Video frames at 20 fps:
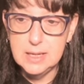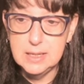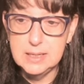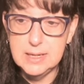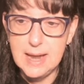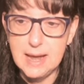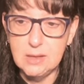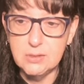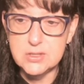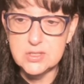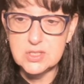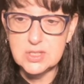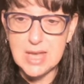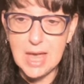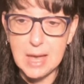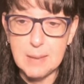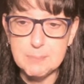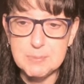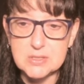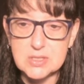Now this
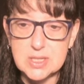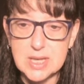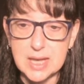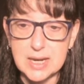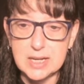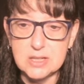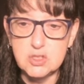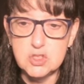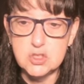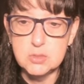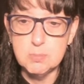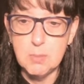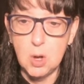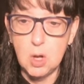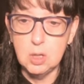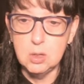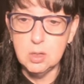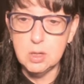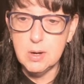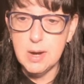gap is getting
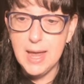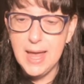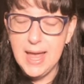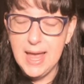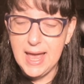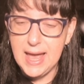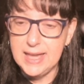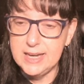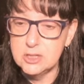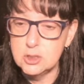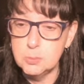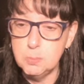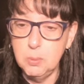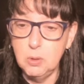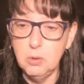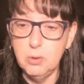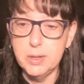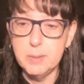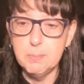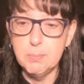smaller and it's
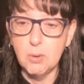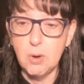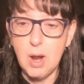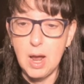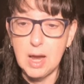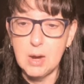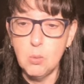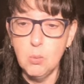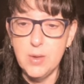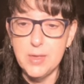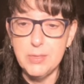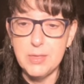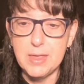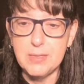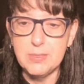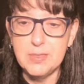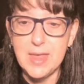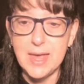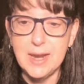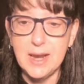pulling Barack with
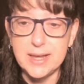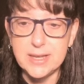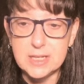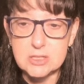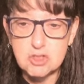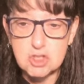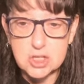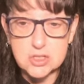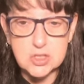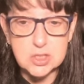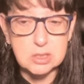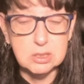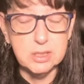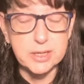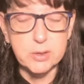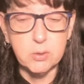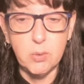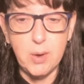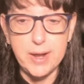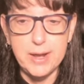it. Then I can just
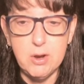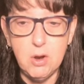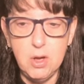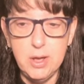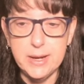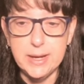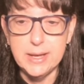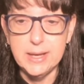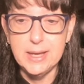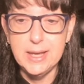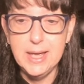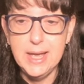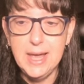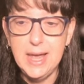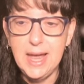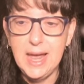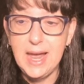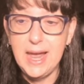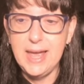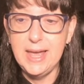click right on it
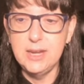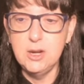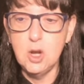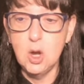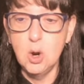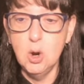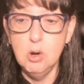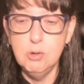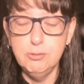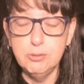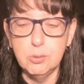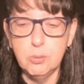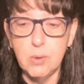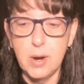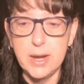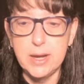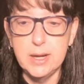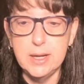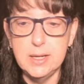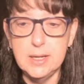and
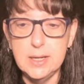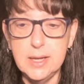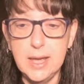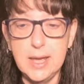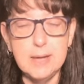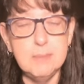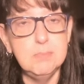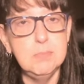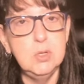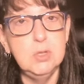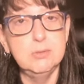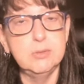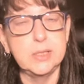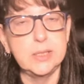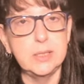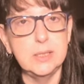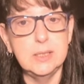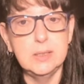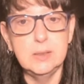overwrite it and move it.